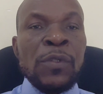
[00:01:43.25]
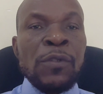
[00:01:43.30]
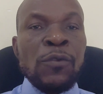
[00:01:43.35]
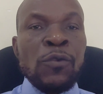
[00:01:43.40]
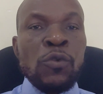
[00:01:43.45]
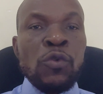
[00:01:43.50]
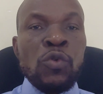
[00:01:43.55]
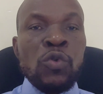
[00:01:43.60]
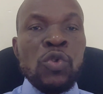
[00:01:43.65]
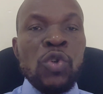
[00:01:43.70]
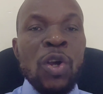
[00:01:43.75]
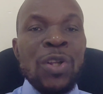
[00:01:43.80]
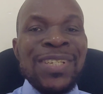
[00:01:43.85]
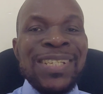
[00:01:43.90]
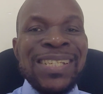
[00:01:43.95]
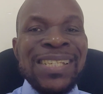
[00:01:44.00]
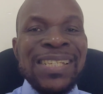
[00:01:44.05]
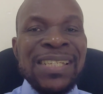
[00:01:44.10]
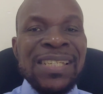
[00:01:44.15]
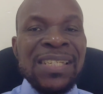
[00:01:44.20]
Two,
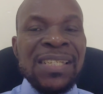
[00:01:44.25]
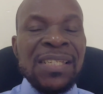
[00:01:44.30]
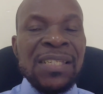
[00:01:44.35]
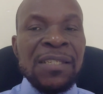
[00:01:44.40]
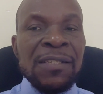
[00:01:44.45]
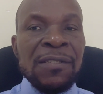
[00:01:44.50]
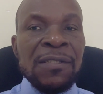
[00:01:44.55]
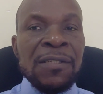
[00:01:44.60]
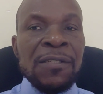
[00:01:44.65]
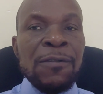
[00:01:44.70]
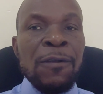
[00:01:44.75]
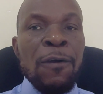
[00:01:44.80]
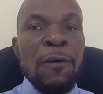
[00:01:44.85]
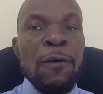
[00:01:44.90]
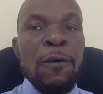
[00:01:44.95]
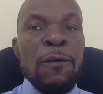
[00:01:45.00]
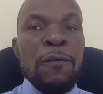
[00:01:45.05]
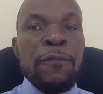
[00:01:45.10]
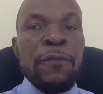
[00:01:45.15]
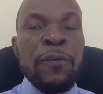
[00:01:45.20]
non-citizens,
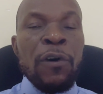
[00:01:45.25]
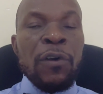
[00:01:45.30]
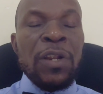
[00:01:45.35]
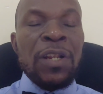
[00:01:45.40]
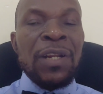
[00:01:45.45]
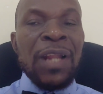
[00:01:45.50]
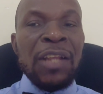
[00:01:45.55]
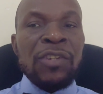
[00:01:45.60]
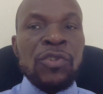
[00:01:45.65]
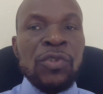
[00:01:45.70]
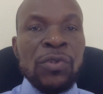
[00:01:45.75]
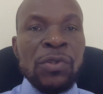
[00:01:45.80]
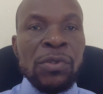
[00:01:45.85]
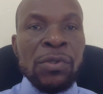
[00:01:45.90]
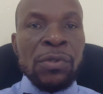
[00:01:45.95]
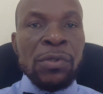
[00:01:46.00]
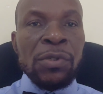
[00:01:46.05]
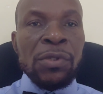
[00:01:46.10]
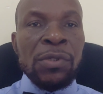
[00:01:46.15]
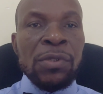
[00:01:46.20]
foreign
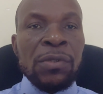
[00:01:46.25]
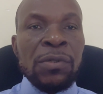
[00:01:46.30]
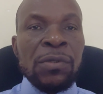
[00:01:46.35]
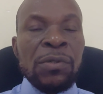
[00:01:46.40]
nationals